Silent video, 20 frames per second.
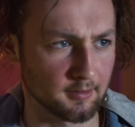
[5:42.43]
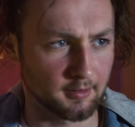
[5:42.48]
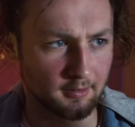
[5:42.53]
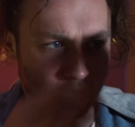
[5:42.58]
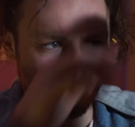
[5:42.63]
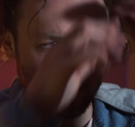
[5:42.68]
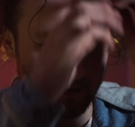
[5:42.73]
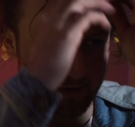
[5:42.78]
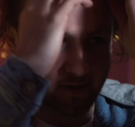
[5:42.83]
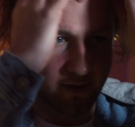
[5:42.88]

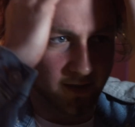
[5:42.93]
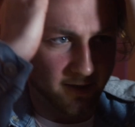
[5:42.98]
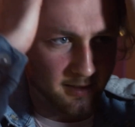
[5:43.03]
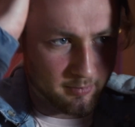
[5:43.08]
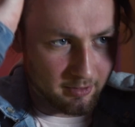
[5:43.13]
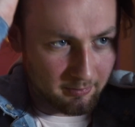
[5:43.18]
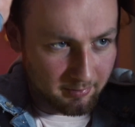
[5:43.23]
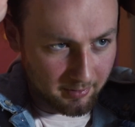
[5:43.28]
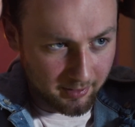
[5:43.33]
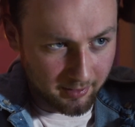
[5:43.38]
Oh, it's a tiny
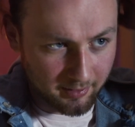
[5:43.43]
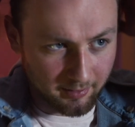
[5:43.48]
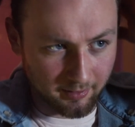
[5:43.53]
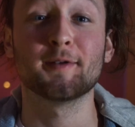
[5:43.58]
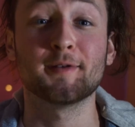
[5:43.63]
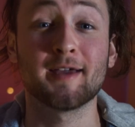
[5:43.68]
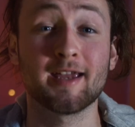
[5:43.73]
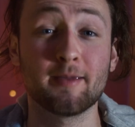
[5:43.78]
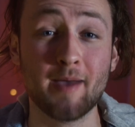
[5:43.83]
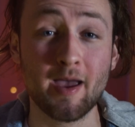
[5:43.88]
bit better.
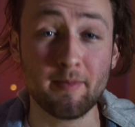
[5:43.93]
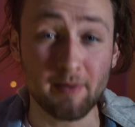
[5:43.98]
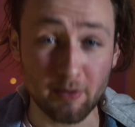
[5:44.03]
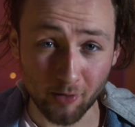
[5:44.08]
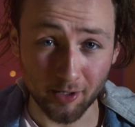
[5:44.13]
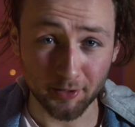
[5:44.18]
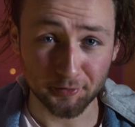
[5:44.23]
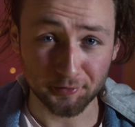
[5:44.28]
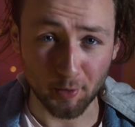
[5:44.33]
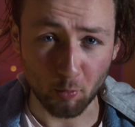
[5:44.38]
Now you may be
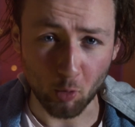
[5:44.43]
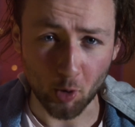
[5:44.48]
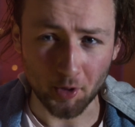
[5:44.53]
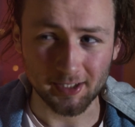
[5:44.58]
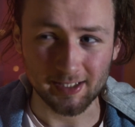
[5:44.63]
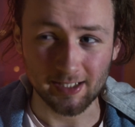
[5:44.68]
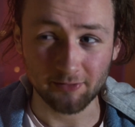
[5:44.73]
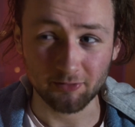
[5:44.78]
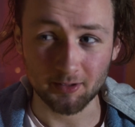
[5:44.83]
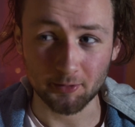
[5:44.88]
wondering what
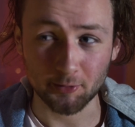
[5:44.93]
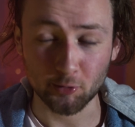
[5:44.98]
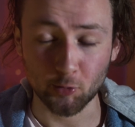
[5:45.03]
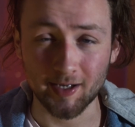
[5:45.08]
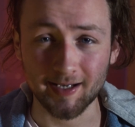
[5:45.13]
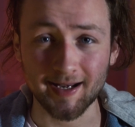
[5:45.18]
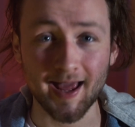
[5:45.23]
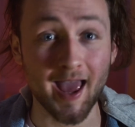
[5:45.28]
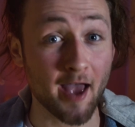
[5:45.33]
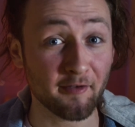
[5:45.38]
the difference
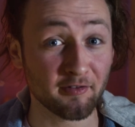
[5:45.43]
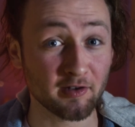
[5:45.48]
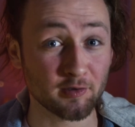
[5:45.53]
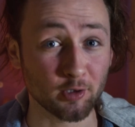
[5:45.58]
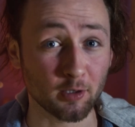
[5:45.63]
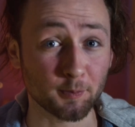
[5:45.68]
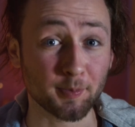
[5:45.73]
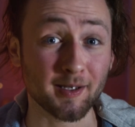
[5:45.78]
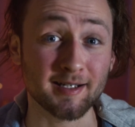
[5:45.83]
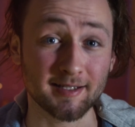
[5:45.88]
between
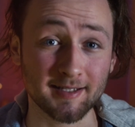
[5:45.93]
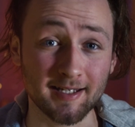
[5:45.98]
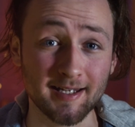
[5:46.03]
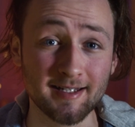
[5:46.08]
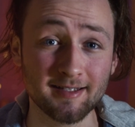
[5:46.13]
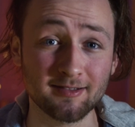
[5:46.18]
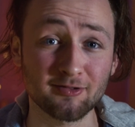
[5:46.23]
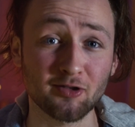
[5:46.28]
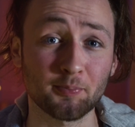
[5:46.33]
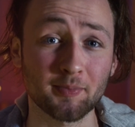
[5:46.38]
f-stop and
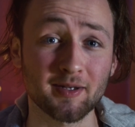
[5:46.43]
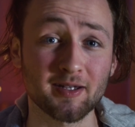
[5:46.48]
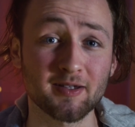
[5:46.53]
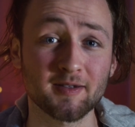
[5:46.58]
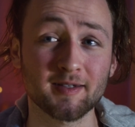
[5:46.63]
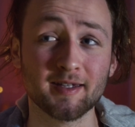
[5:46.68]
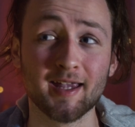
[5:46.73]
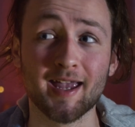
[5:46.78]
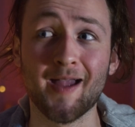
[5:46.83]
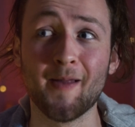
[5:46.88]
t-stop
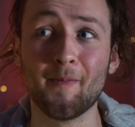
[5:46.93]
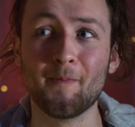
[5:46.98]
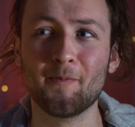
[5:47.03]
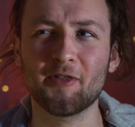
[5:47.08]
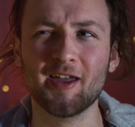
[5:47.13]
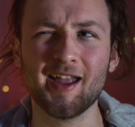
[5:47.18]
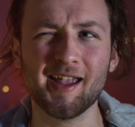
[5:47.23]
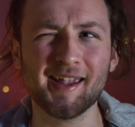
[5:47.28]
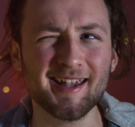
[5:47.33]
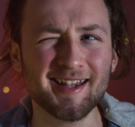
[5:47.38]
is, and
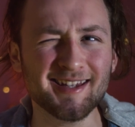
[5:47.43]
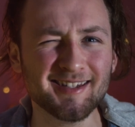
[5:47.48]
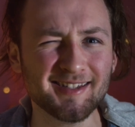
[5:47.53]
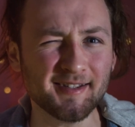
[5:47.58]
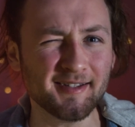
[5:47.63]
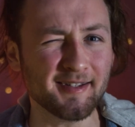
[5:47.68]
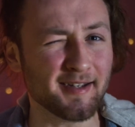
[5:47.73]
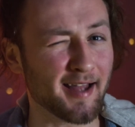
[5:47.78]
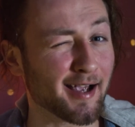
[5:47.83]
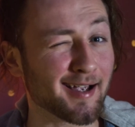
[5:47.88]
there
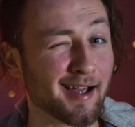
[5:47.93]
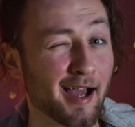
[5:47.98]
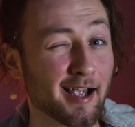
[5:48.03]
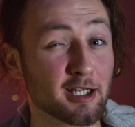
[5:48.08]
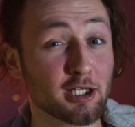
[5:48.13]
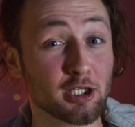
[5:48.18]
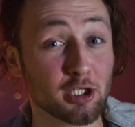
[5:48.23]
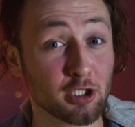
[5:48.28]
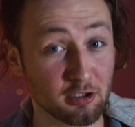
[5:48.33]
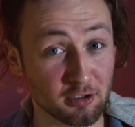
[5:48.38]
isn't a
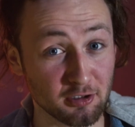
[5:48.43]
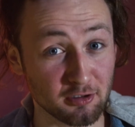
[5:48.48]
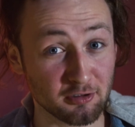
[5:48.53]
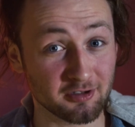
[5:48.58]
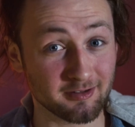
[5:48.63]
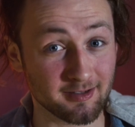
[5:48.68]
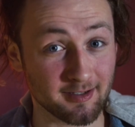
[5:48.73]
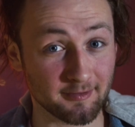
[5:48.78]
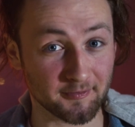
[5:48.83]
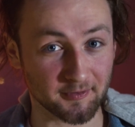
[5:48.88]

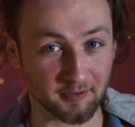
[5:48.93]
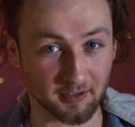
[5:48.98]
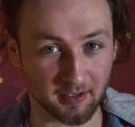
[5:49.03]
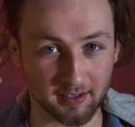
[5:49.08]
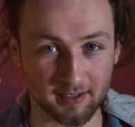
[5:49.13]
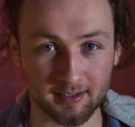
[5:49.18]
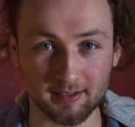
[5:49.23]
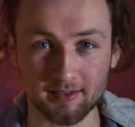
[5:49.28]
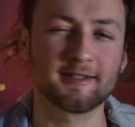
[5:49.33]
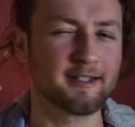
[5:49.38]
huge
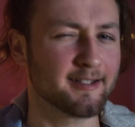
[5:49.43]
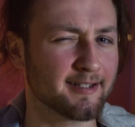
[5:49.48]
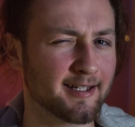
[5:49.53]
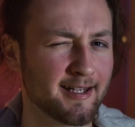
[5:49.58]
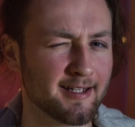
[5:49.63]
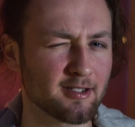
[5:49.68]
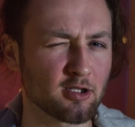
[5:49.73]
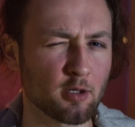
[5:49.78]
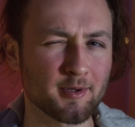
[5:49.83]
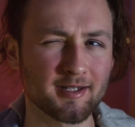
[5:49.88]
difference. See,
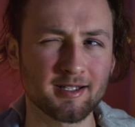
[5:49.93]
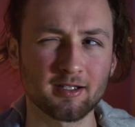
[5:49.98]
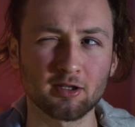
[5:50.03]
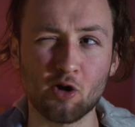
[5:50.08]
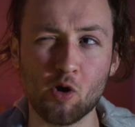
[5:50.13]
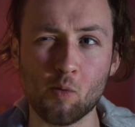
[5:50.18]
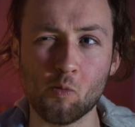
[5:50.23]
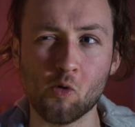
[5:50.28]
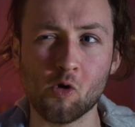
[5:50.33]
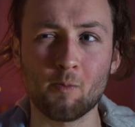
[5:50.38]
t-stop is a
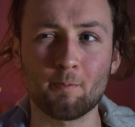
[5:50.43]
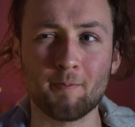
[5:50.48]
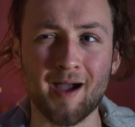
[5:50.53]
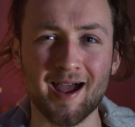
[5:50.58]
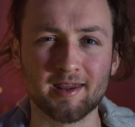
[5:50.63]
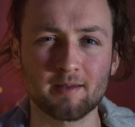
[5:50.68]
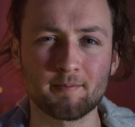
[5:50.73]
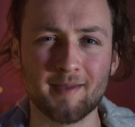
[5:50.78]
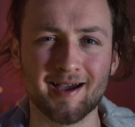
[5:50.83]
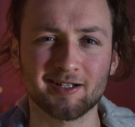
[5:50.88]
lot more
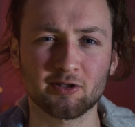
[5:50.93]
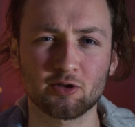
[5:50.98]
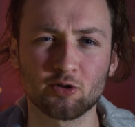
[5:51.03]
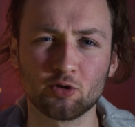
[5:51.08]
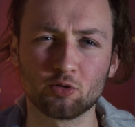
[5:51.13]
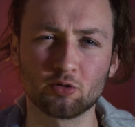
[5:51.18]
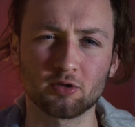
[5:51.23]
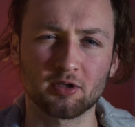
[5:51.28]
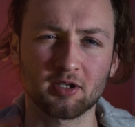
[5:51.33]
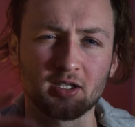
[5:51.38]

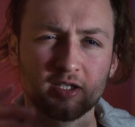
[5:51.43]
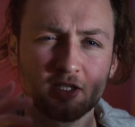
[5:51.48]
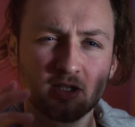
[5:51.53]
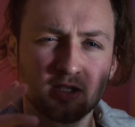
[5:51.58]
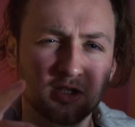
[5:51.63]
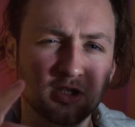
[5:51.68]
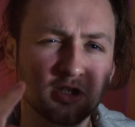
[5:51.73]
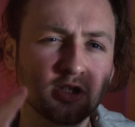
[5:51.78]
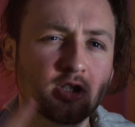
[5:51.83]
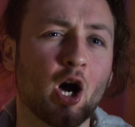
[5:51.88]
mathematical,
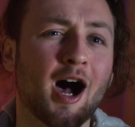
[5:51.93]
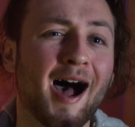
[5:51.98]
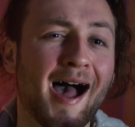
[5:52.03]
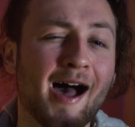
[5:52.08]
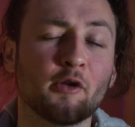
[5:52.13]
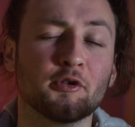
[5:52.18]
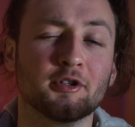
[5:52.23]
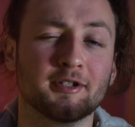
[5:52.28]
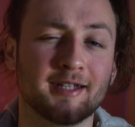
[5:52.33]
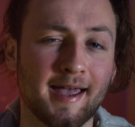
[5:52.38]

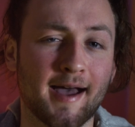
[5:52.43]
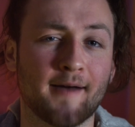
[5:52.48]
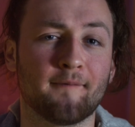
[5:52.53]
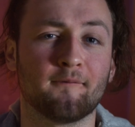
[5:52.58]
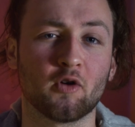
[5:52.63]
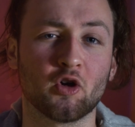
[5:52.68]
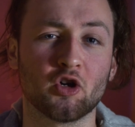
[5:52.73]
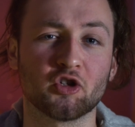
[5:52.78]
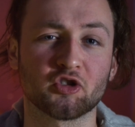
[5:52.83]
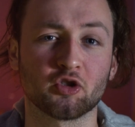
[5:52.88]
dialed down
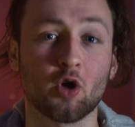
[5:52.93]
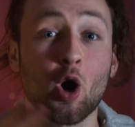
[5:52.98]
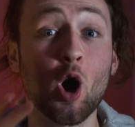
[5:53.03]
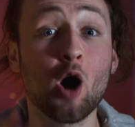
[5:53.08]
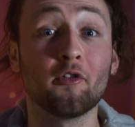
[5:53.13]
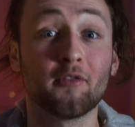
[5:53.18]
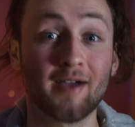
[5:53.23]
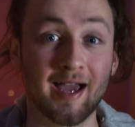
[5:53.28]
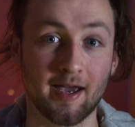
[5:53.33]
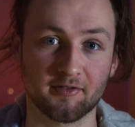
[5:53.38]
version
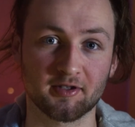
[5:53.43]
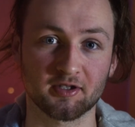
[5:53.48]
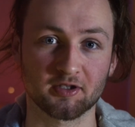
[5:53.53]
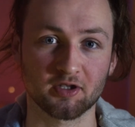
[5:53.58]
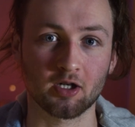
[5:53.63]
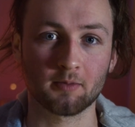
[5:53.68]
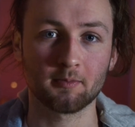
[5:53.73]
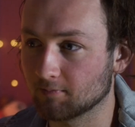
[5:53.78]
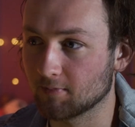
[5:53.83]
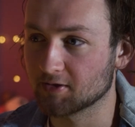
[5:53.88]
of
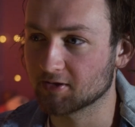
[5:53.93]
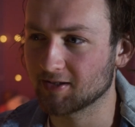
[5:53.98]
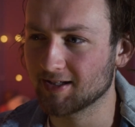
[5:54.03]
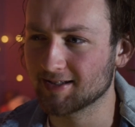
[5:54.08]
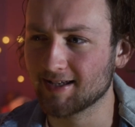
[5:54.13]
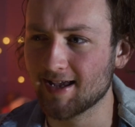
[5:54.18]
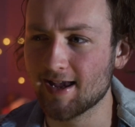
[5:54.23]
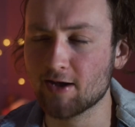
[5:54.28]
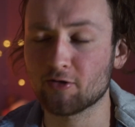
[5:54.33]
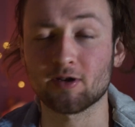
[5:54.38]
f-stop. So
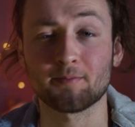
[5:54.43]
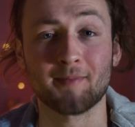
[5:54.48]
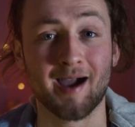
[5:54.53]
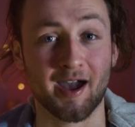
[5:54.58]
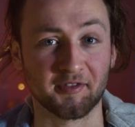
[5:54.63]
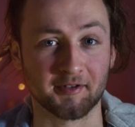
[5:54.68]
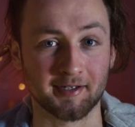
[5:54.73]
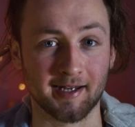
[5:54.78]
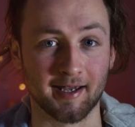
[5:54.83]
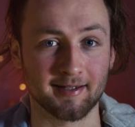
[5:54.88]
let's say you're in a
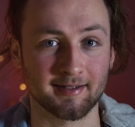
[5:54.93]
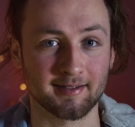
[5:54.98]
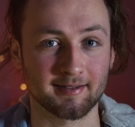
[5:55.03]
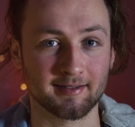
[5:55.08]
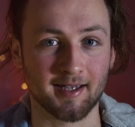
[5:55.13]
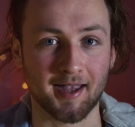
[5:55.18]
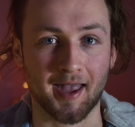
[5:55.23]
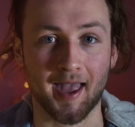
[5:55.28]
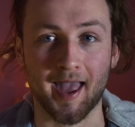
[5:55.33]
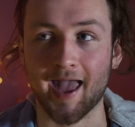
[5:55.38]
math
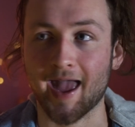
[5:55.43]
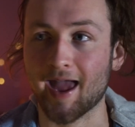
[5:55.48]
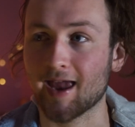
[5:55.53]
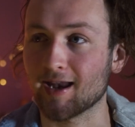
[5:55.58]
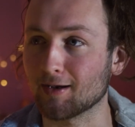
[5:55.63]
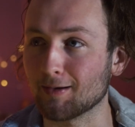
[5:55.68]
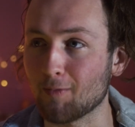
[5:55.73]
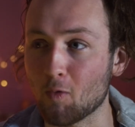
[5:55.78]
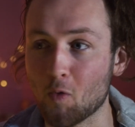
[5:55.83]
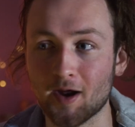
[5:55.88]
test,
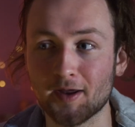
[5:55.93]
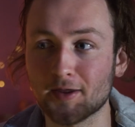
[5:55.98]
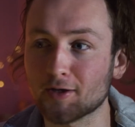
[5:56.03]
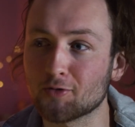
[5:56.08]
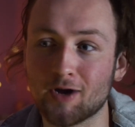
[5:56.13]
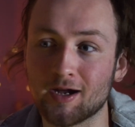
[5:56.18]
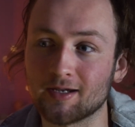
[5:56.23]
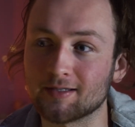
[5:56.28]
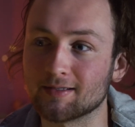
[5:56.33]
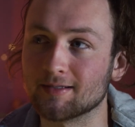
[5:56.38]
and one of the
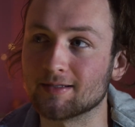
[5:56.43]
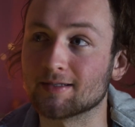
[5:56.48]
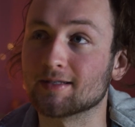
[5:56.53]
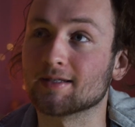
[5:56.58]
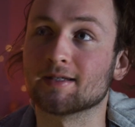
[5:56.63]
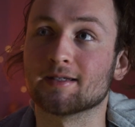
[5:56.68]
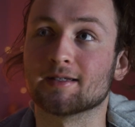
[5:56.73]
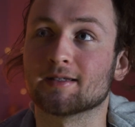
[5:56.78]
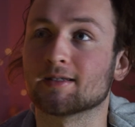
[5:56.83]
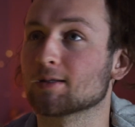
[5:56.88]
questions
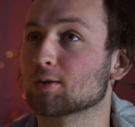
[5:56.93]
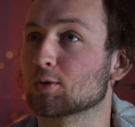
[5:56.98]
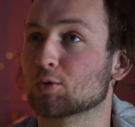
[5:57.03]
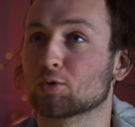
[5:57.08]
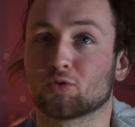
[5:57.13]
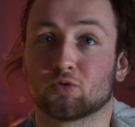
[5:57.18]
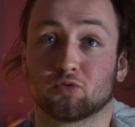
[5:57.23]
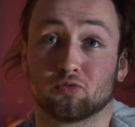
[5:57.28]
is